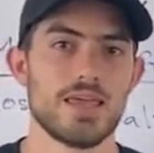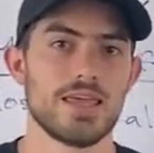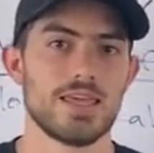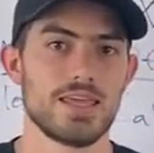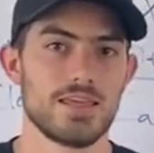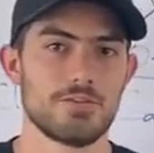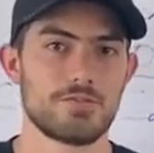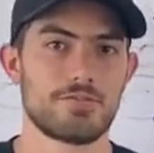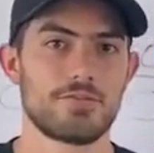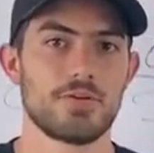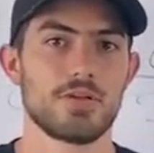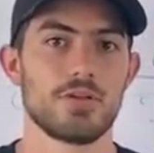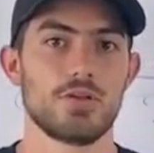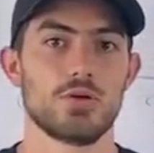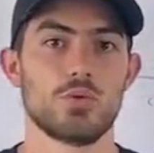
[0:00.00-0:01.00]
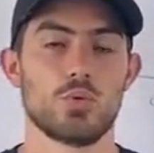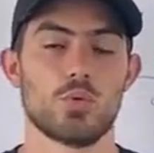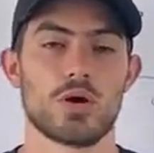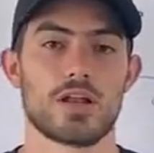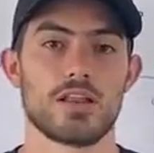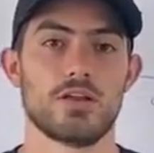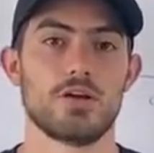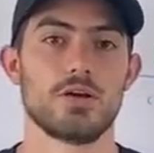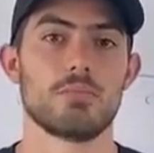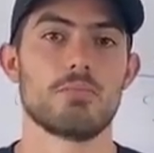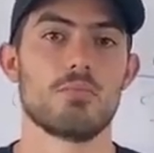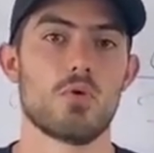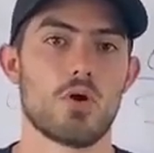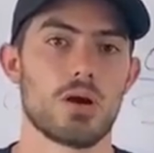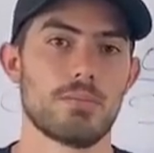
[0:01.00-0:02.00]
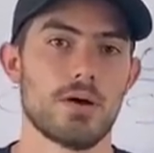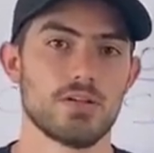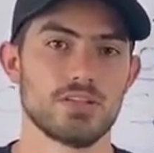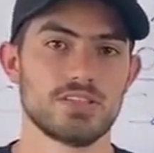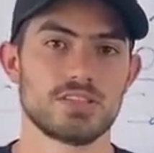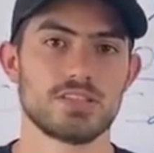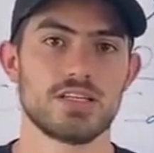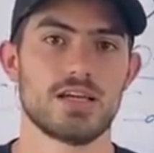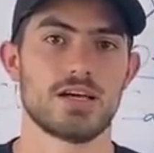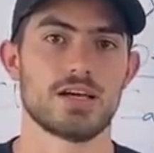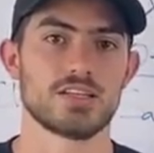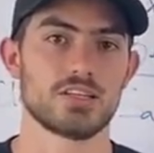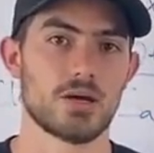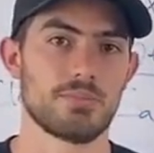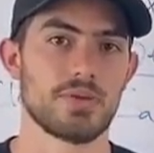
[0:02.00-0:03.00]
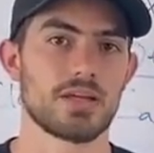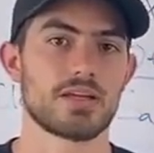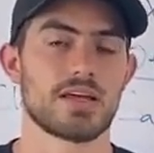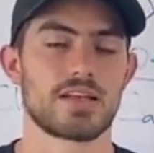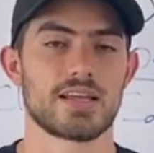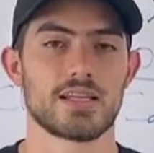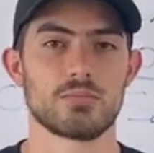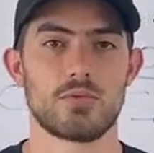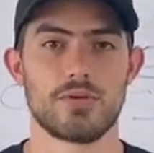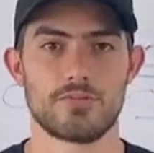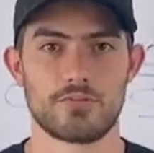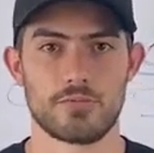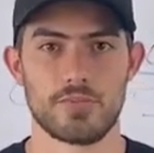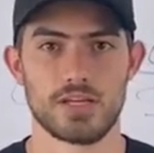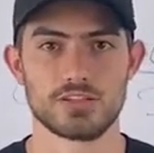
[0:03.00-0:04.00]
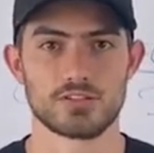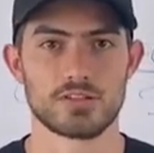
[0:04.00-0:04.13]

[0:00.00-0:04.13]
if you want to learn more about this topic and get more information.